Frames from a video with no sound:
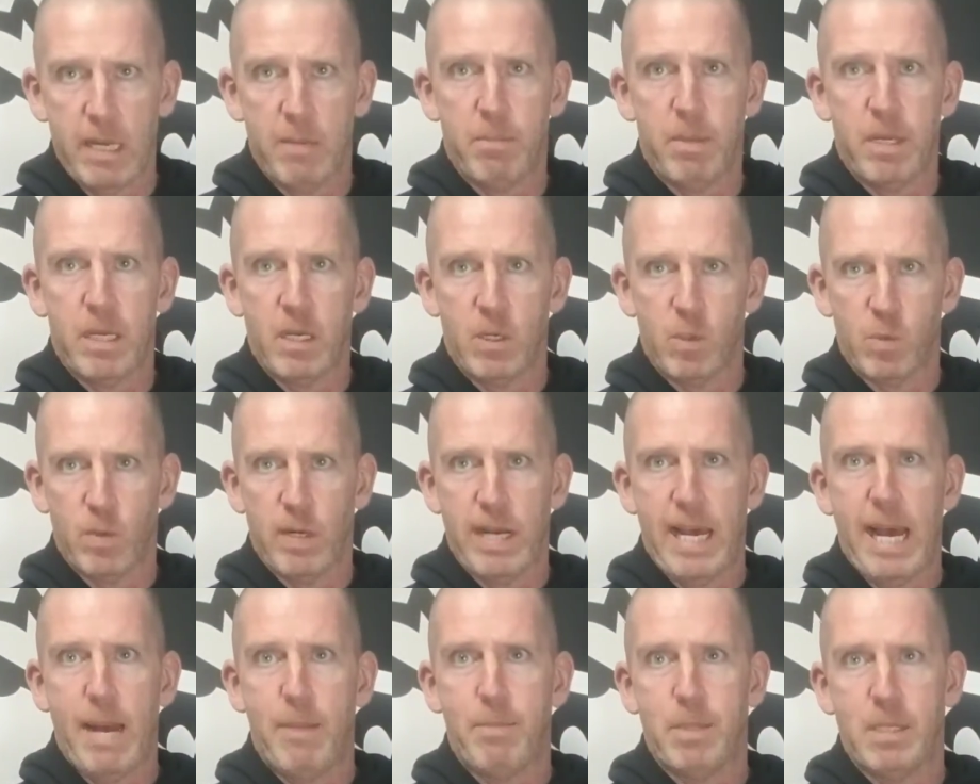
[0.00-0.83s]
Because what
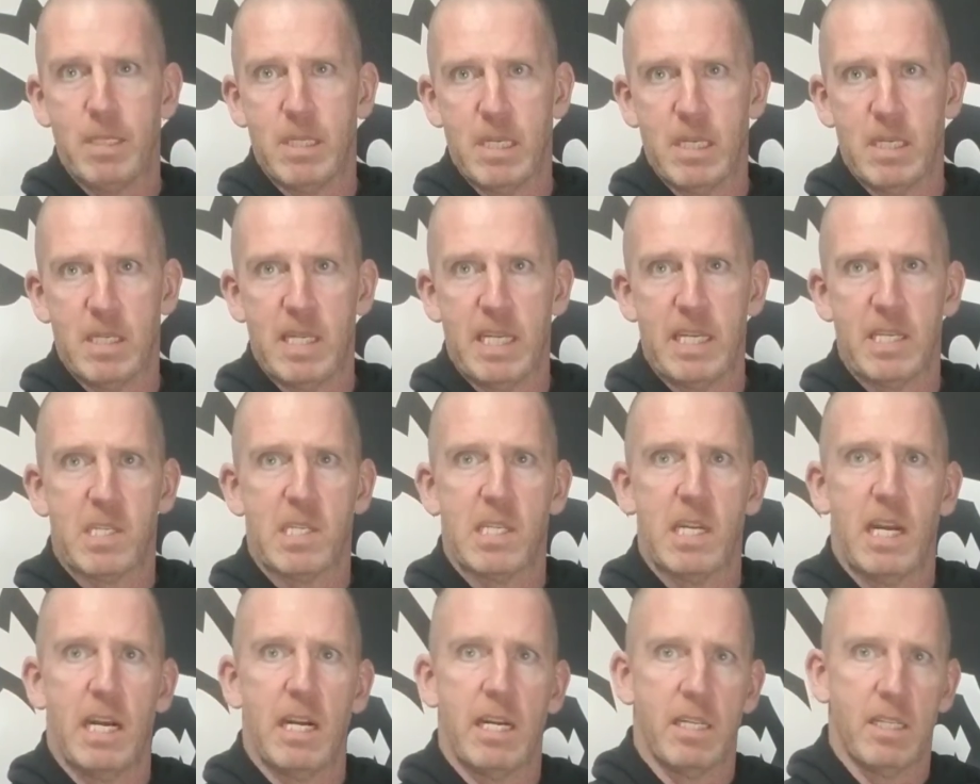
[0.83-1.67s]
happens is they're
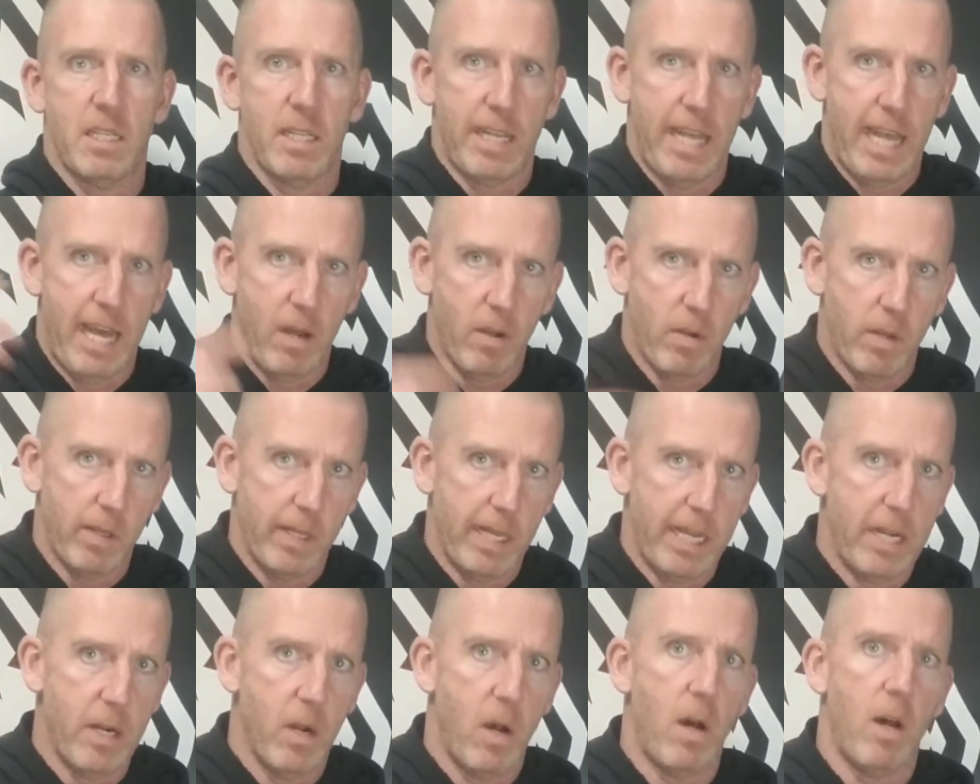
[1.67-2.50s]
starting to
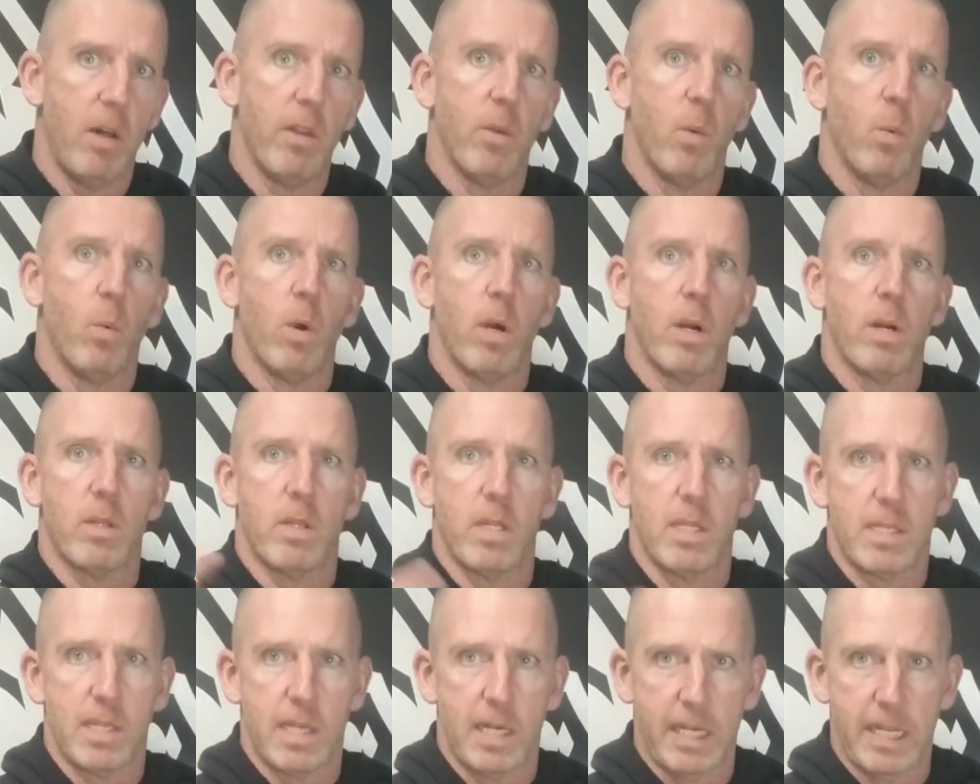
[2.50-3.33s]
calculate all the work
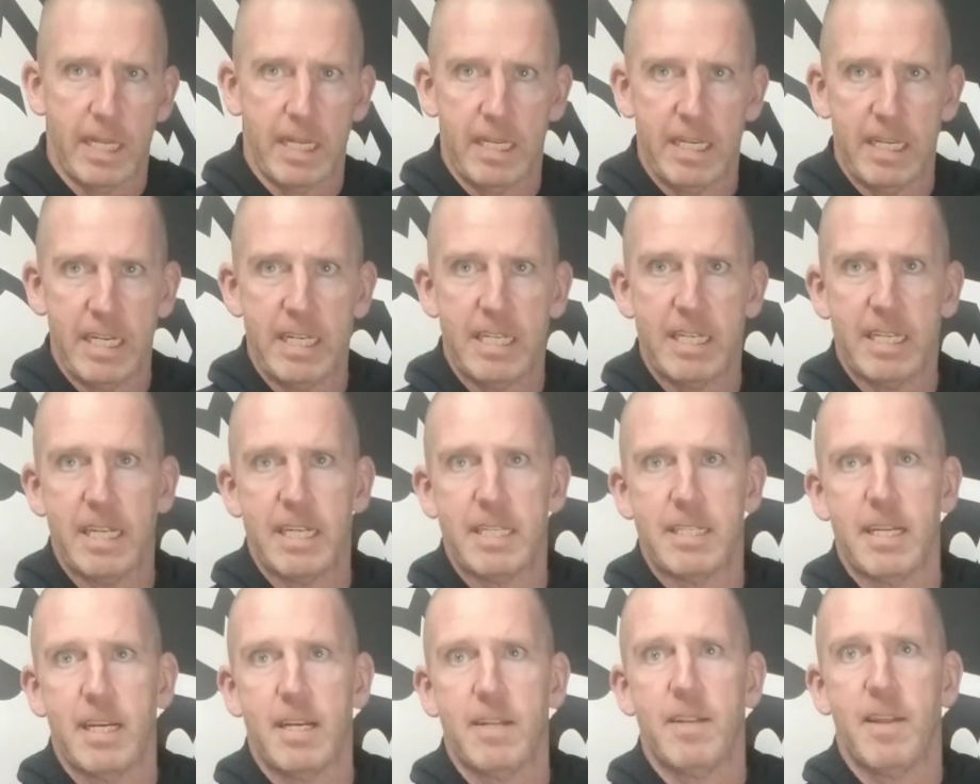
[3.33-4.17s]
that's going to need to get
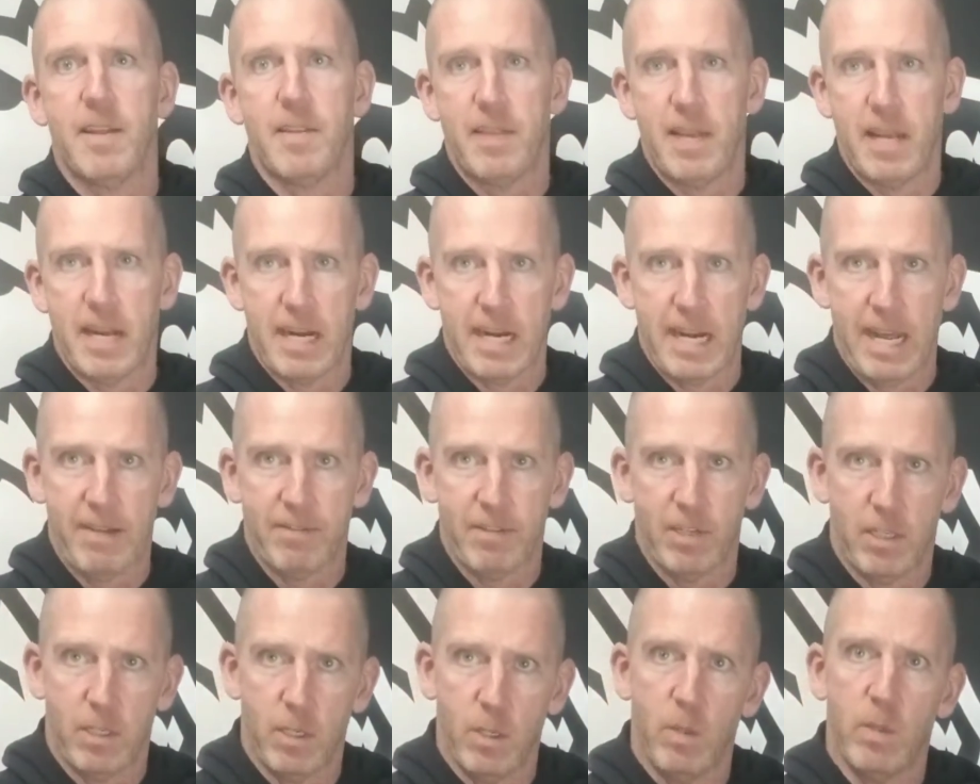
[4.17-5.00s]
done that they're going to have to
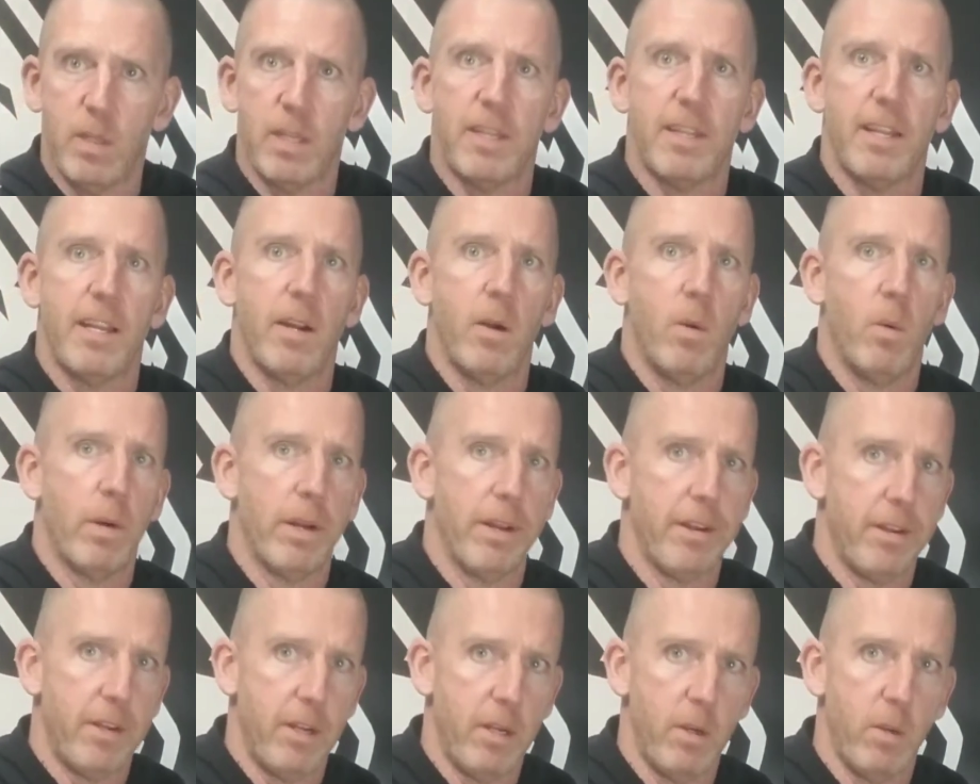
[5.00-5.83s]
do that they don't want
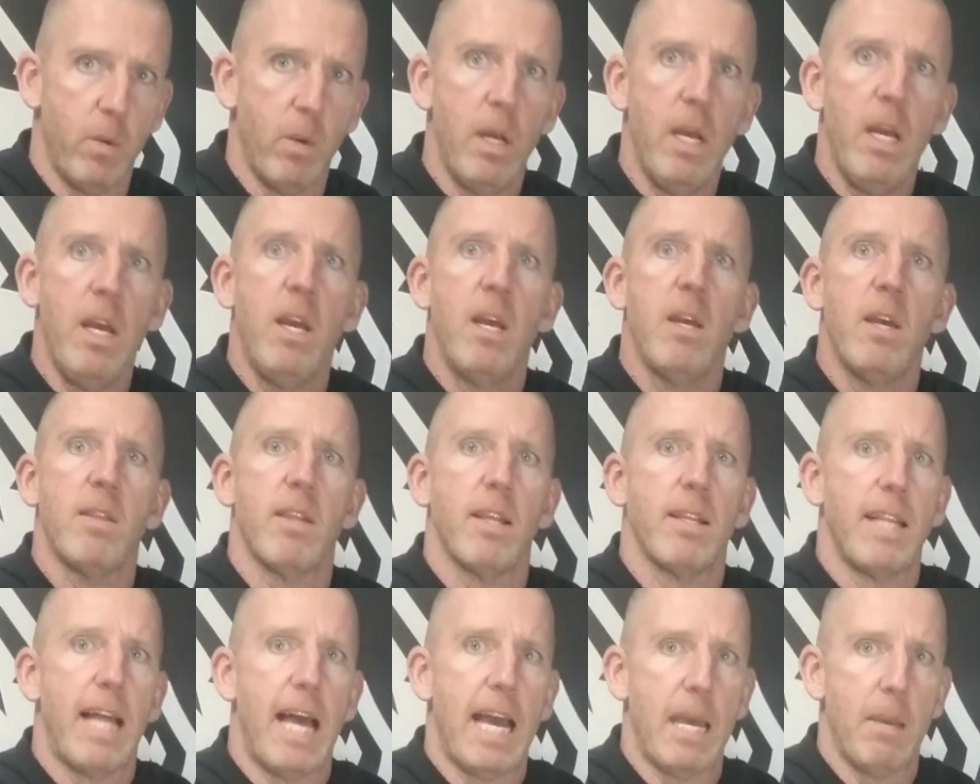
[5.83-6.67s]
to do, the
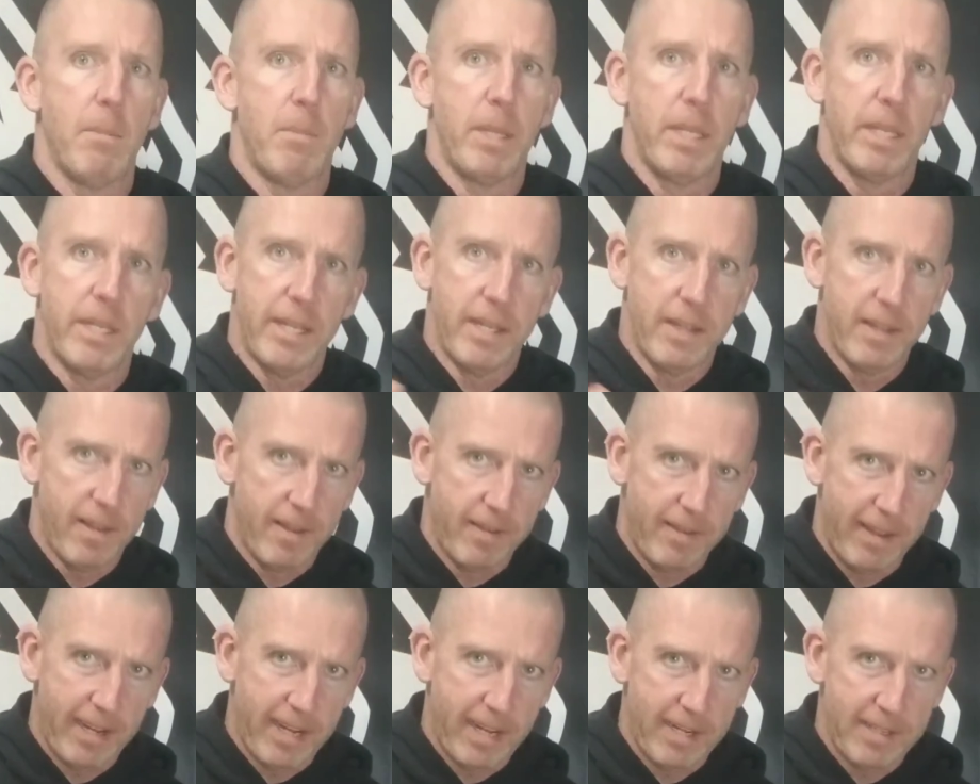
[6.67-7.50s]
liability that
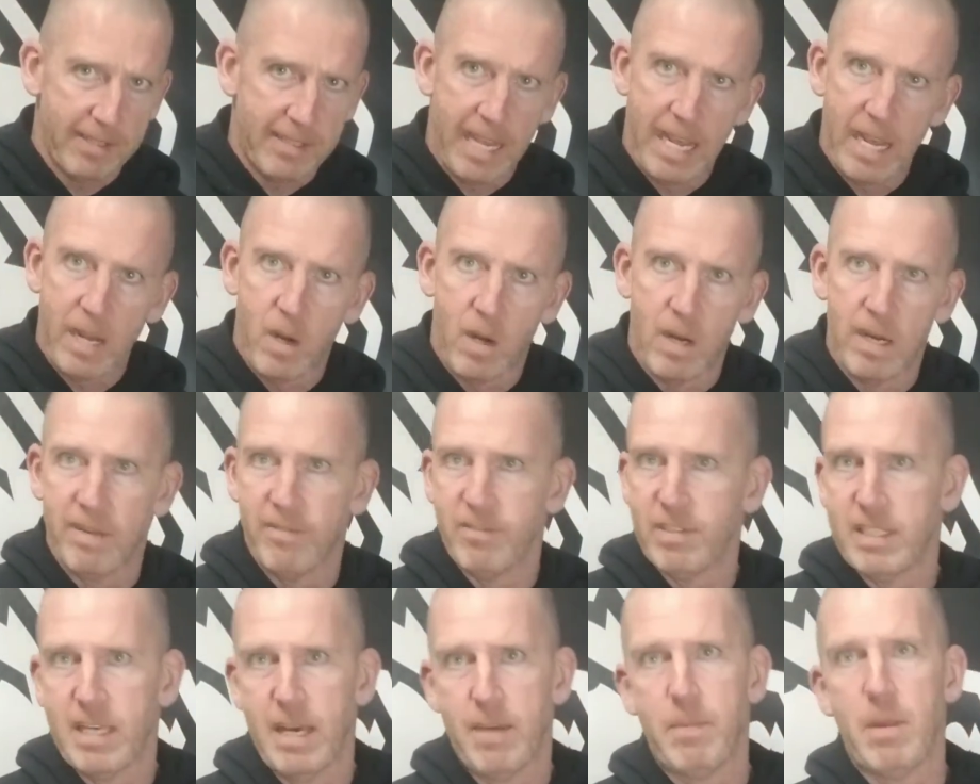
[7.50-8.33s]
they're going to take on every
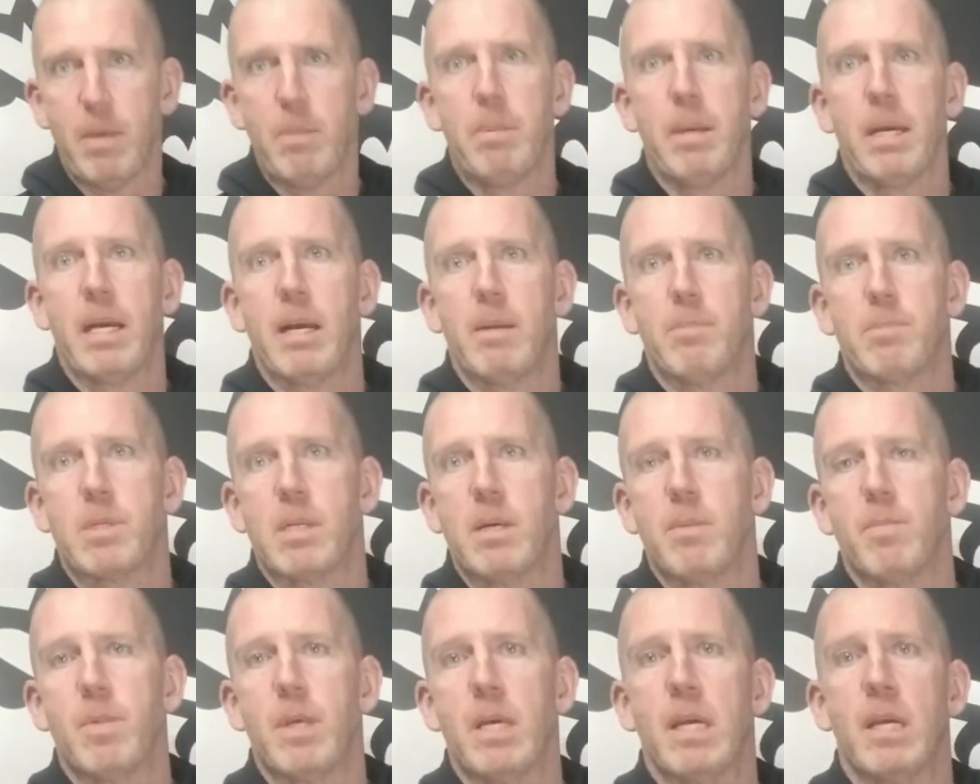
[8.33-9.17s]
time they pick up
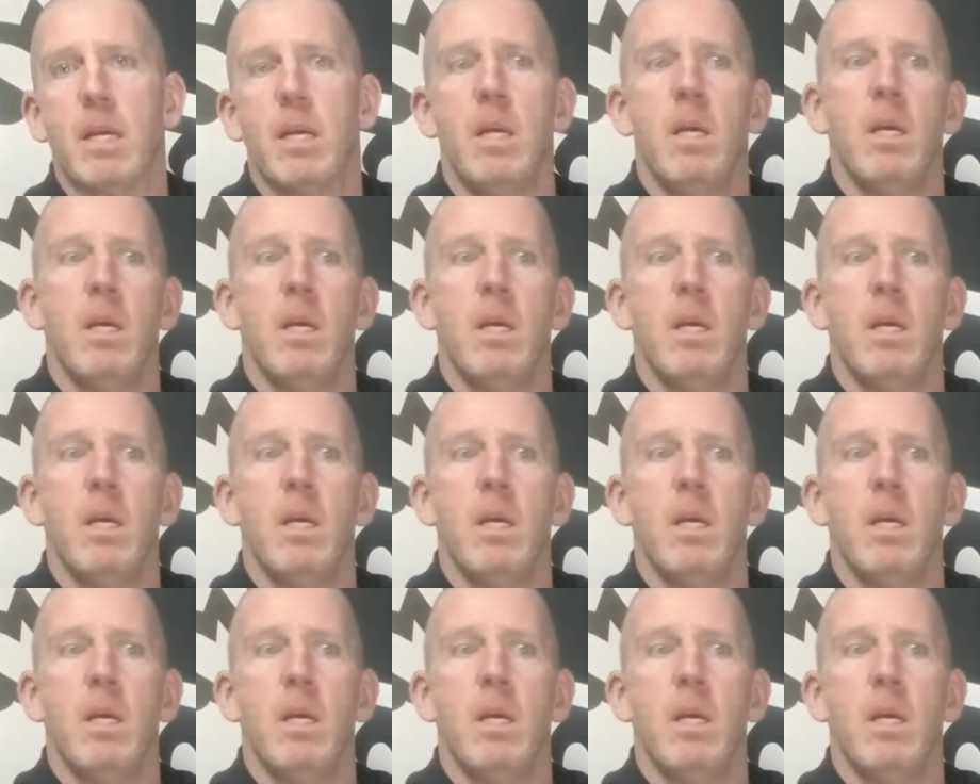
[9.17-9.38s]
something,